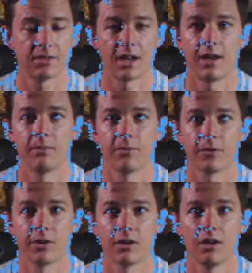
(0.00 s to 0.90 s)
time
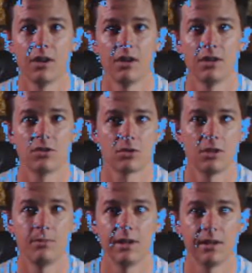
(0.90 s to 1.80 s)
for
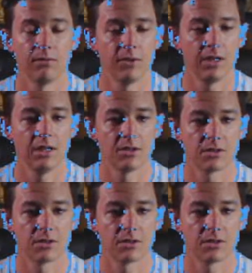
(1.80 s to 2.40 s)
streaming and videos.